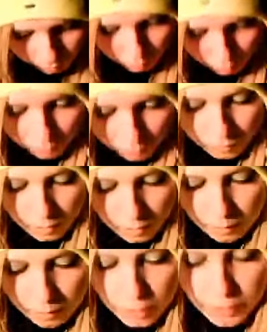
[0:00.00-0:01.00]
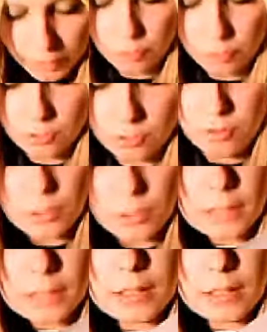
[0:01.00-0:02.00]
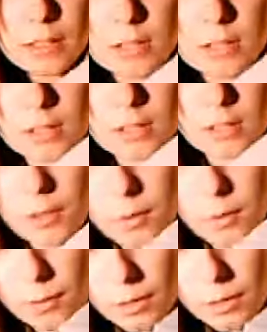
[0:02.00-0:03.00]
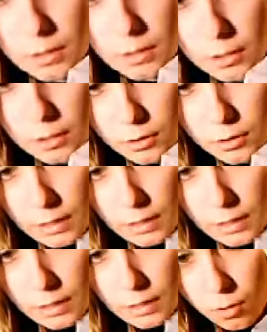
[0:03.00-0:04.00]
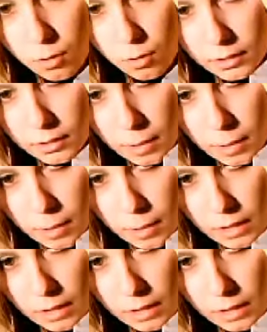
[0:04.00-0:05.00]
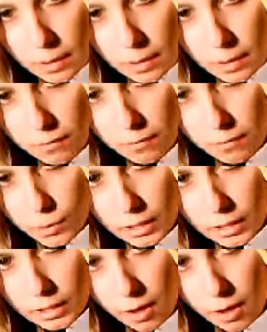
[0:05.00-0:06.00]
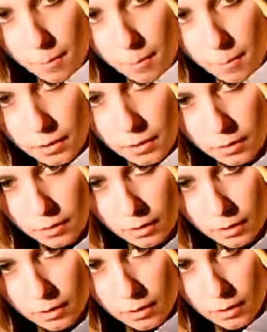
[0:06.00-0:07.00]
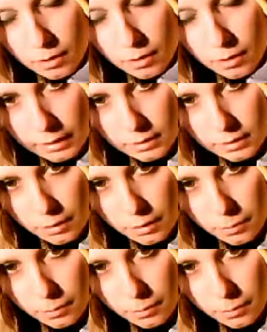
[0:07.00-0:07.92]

of the part you just folded. So you take this part, the bottom flap, and fold it up like so.